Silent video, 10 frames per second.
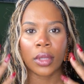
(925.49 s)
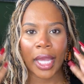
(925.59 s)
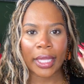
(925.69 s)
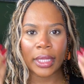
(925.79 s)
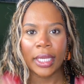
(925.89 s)

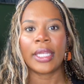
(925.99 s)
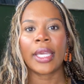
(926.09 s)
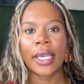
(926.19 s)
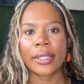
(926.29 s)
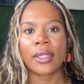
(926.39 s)

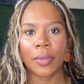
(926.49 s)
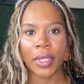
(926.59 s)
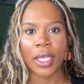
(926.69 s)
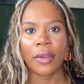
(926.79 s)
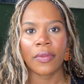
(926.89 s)
leaning into the
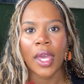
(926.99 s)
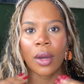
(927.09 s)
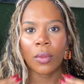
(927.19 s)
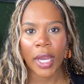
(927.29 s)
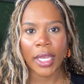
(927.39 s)
belief
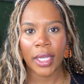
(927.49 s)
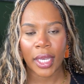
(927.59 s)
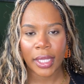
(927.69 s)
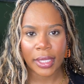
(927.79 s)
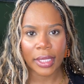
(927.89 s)
that
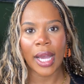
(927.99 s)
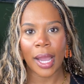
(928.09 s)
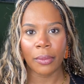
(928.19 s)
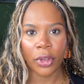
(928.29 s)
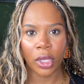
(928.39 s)
when it's the
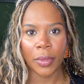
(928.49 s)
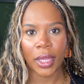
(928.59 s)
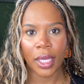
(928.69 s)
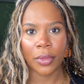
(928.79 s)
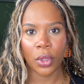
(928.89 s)
time for you to
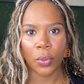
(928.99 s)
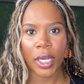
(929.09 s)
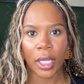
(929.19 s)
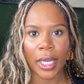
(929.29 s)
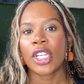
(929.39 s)
meet them, you will.